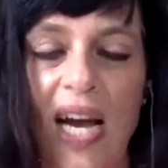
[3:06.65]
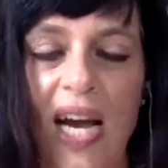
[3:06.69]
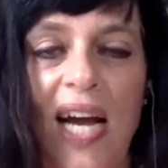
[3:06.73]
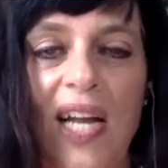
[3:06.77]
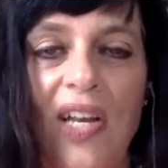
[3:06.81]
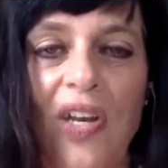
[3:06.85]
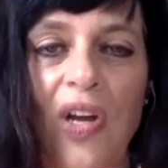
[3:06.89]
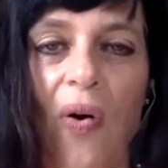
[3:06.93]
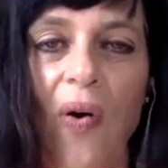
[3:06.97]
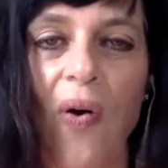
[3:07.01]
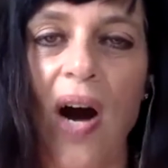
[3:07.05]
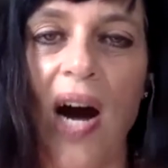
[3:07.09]
I
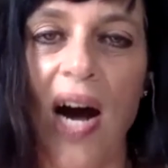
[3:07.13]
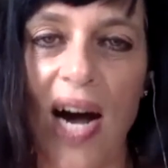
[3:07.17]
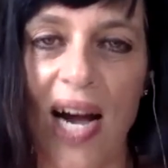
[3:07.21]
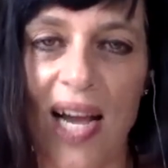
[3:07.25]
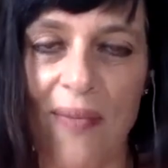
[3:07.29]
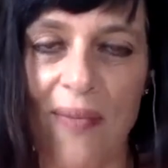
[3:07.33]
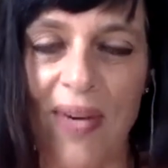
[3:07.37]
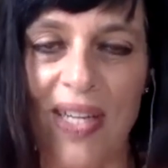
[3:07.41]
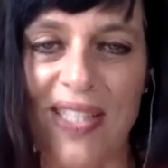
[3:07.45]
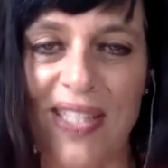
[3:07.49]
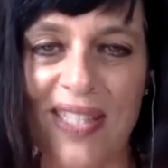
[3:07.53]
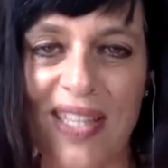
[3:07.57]
know I
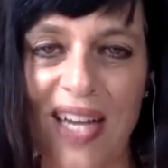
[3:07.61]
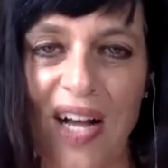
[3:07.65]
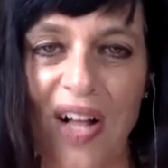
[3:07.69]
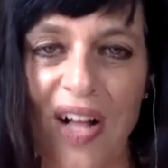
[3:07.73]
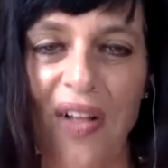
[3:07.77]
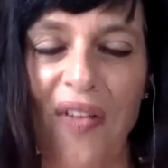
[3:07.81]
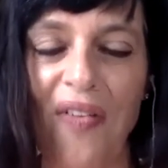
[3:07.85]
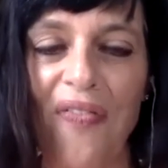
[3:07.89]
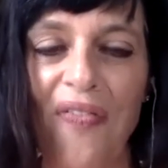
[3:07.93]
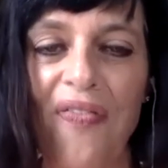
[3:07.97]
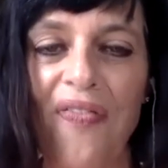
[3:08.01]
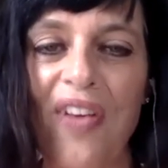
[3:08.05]

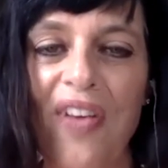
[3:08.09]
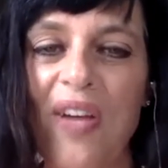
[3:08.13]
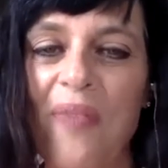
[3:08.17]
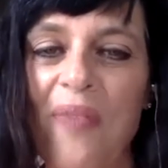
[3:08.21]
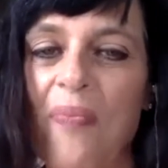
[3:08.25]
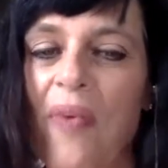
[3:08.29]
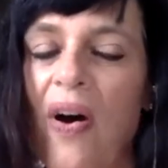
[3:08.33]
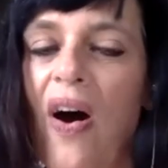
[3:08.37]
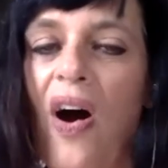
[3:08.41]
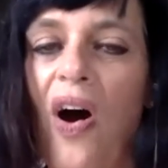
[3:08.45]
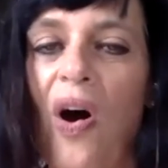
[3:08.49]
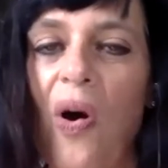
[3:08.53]
myself am
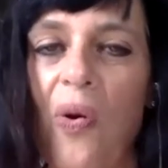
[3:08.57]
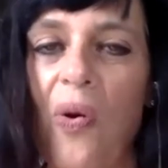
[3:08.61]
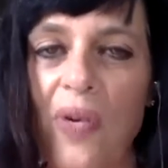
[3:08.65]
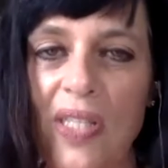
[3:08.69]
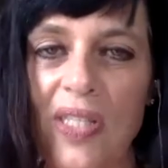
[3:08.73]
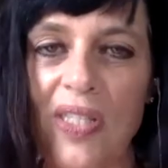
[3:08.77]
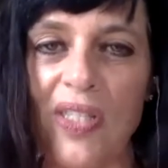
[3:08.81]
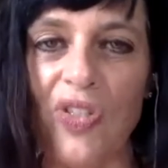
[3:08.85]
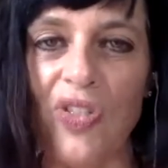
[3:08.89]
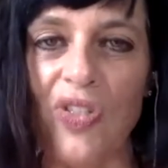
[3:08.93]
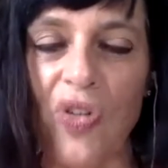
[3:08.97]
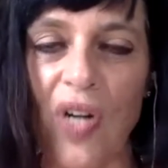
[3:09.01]

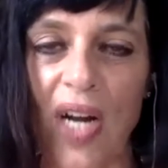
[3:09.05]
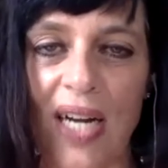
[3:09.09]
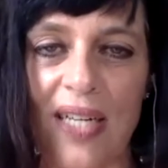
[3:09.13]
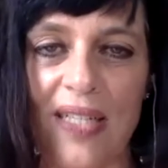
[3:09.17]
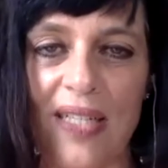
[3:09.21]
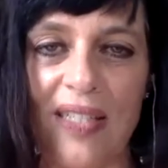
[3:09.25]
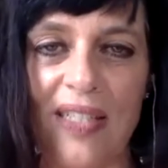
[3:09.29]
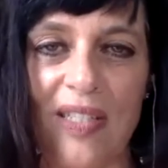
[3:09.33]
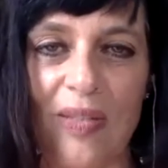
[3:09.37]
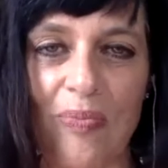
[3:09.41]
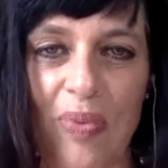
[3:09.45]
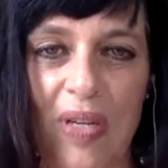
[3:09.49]
always
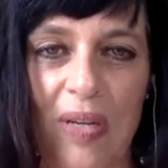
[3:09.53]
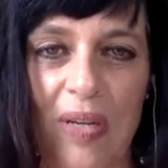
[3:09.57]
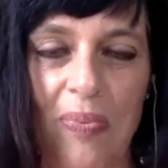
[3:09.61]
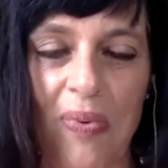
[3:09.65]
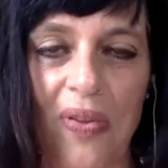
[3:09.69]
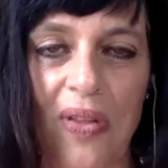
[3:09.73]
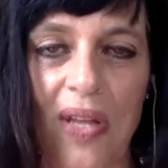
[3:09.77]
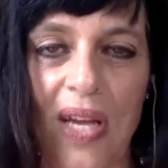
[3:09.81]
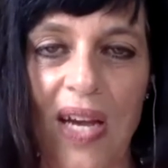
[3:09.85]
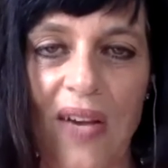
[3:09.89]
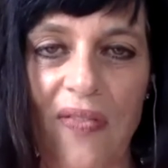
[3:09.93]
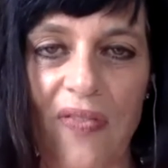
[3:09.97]
attracted to people
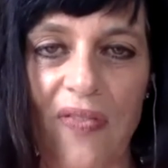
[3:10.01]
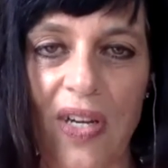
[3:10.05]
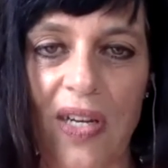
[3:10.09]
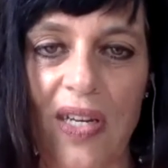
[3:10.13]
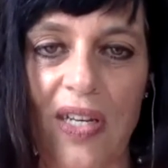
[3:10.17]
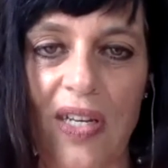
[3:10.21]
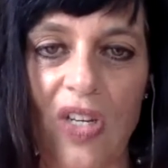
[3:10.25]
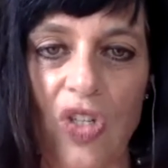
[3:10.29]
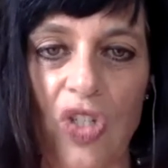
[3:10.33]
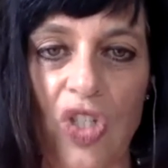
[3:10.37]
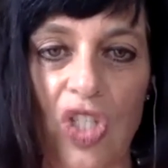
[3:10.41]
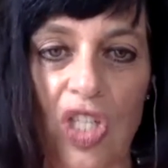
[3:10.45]
that have good
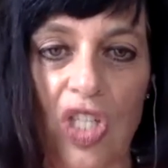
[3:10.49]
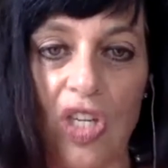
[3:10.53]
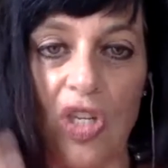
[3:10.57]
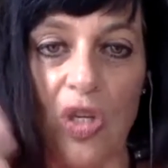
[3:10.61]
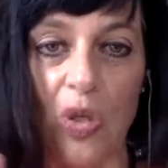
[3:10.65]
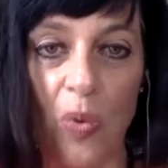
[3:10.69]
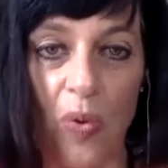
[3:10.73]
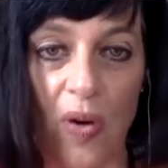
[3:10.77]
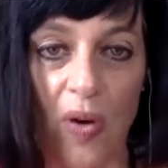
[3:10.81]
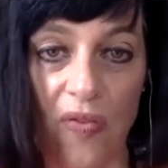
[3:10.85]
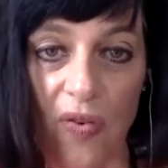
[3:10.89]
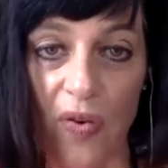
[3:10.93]
energy.
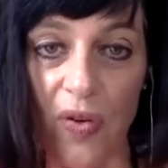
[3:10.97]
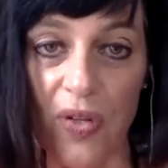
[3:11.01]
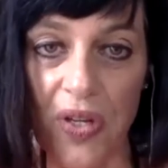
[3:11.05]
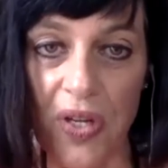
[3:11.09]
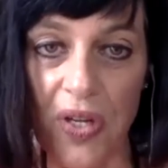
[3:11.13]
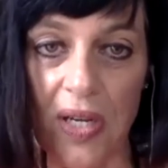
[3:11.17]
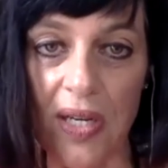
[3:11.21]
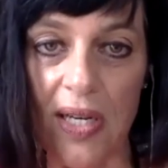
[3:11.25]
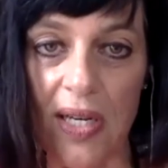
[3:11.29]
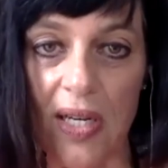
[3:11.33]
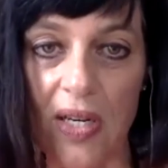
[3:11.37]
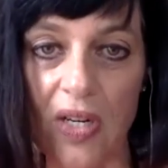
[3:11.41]
You have really
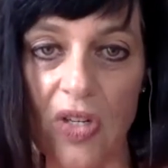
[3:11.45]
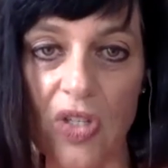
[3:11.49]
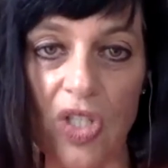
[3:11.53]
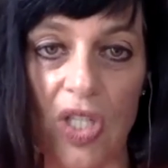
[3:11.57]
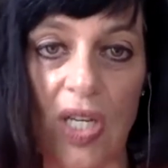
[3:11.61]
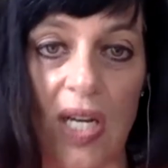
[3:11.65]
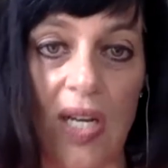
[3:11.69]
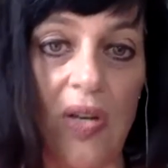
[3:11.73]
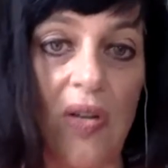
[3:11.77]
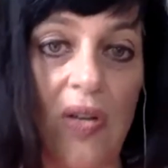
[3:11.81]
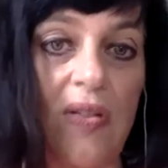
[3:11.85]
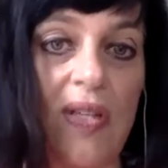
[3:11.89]
good energy.
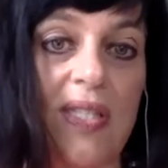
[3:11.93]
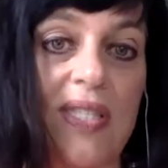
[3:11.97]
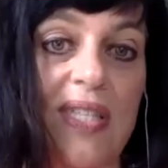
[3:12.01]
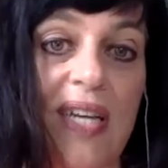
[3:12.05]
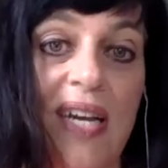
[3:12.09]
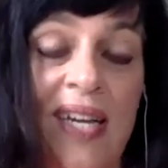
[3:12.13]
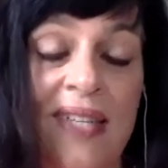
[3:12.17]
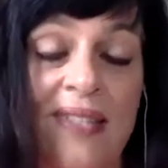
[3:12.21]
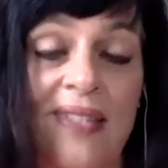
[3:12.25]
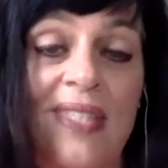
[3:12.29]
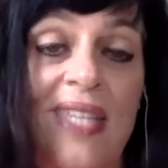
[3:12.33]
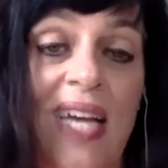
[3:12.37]
I knew this
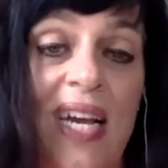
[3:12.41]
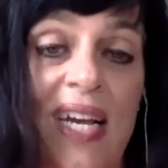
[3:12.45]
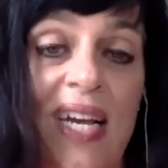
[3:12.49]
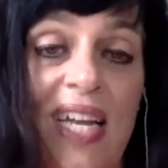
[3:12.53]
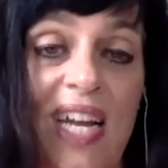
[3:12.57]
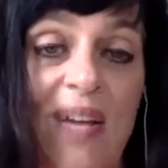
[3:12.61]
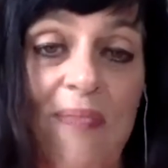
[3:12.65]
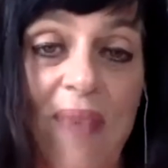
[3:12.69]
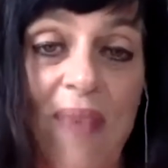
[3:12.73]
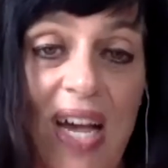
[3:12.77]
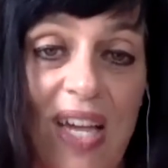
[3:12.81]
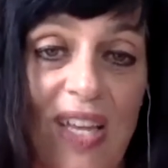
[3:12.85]
second
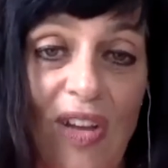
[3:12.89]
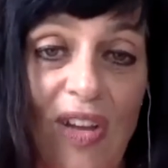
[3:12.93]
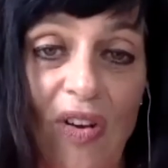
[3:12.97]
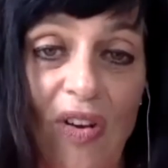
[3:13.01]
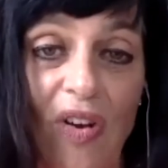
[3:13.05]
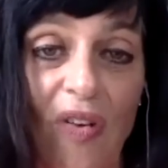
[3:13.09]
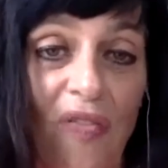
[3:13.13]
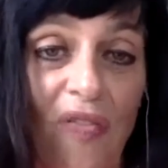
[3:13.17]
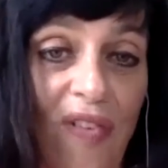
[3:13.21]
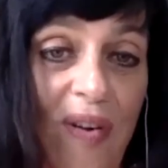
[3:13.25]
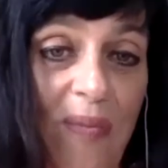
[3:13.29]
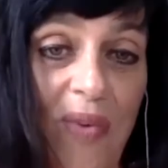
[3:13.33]
I met
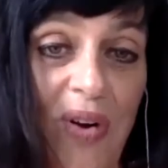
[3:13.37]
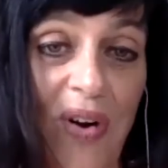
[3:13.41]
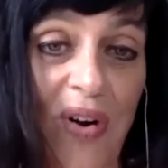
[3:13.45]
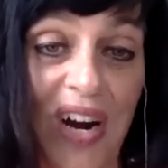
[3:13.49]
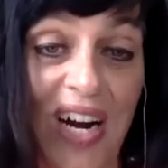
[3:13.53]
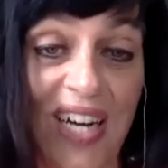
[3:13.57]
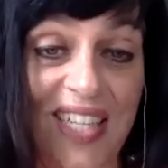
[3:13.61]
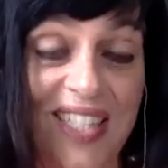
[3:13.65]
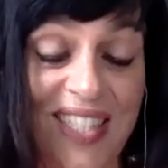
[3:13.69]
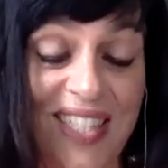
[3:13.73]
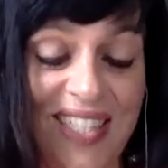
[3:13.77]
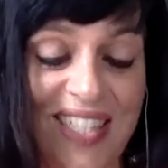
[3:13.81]
you from
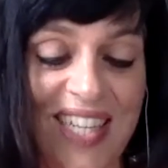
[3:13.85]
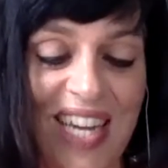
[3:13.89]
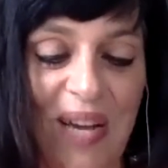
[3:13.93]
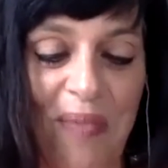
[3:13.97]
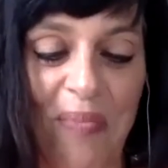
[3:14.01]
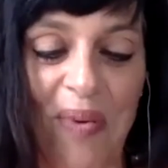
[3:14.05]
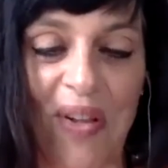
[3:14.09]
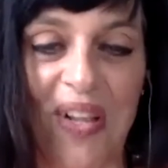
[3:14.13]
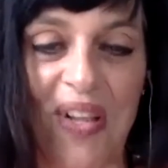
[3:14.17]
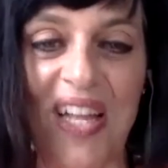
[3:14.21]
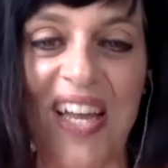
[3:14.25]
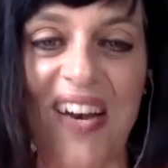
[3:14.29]
across the
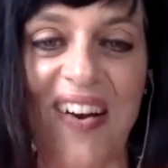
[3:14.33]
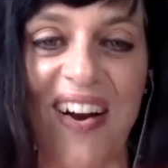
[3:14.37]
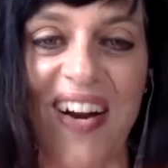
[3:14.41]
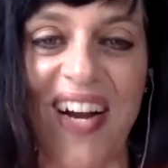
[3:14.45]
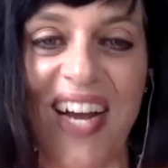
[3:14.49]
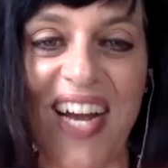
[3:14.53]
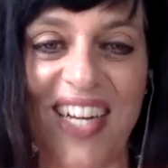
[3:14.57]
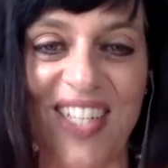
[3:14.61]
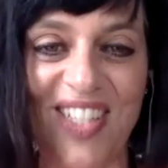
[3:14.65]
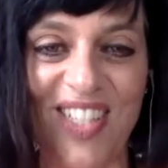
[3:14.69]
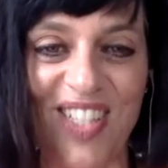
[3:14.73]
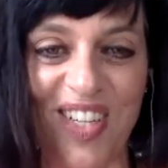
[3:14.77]
table at our
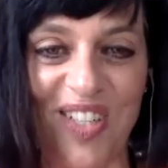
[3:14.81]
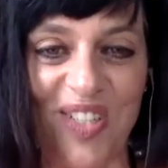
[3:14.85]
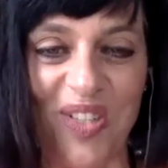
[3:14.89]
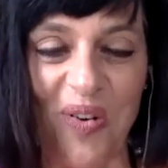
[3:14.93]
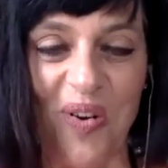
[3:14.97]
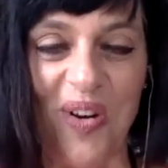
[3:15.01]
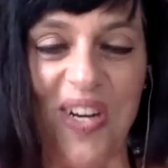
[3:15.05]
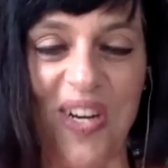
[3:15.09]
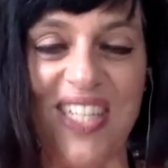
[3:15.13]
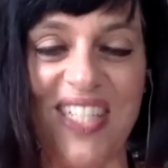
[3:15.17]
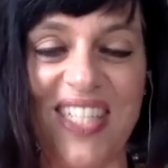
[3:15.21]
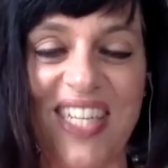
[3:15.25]
adjunct
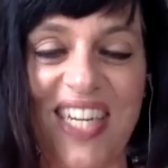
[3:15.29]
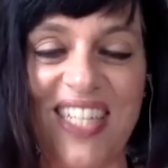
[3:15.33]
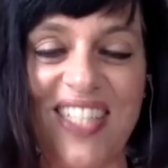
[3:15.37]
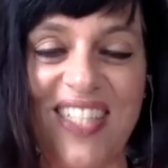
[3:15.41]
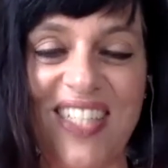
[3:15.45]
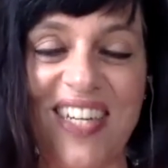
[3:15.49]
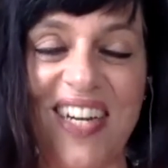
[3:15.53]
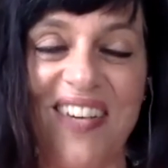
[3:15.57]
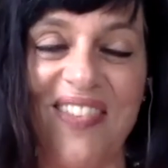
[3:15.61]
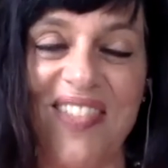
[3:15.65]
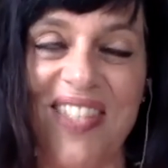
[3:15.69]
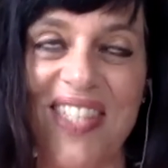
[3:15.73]

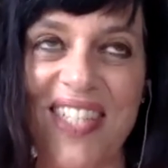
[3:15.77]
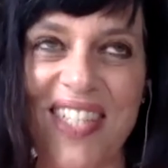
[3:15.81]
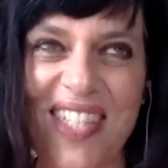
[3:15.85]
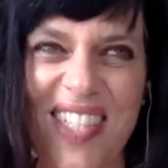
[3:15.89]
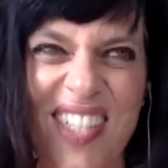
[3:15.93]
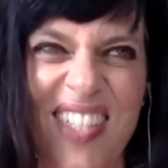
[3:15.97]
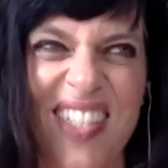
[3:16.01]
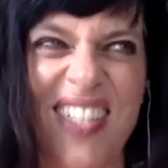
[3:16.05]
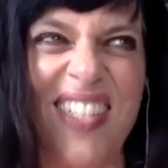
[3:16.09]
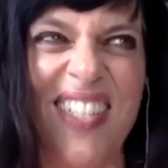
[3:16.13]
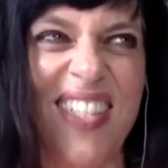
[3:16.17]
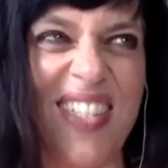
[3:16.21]
orientation. I was like,
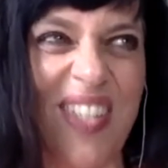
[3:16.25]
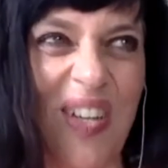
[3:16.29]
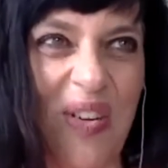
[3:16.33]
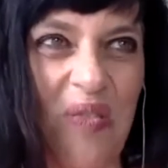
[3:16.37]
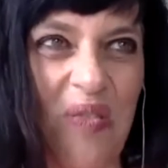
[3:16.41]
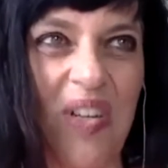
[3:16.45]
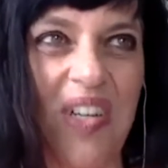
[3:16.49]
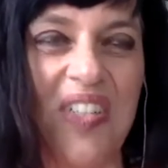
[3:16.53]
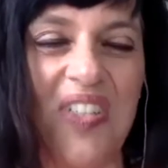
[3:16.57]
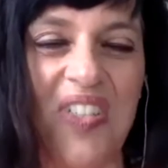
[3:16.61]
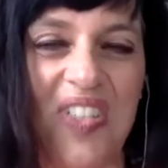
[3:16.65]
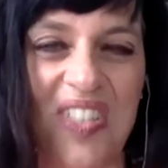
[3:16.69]
she's
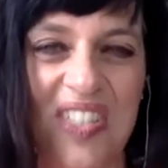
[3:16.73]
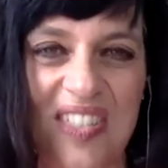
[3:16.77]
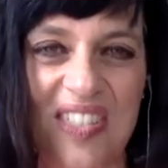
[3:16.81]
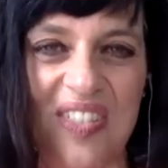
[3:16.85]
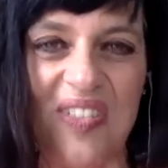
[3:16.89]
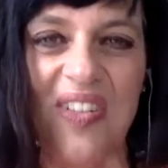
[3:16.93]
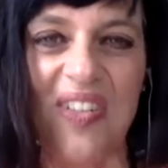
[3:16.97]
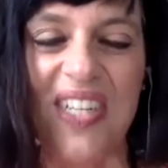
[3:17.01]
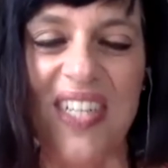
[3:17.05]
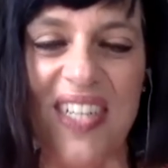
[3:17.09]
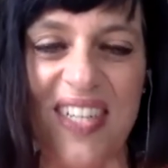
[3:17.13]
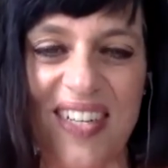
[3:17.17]
cool. She has
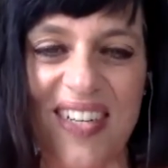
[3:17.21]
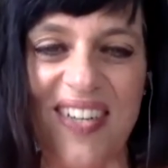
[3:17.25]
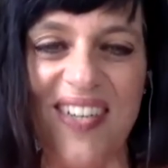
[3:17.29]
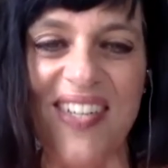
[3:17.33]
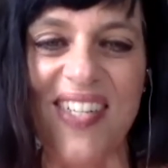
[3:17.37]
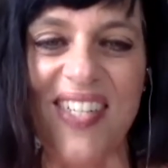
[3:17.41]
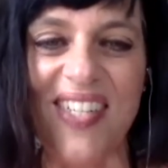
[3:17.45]
great energy.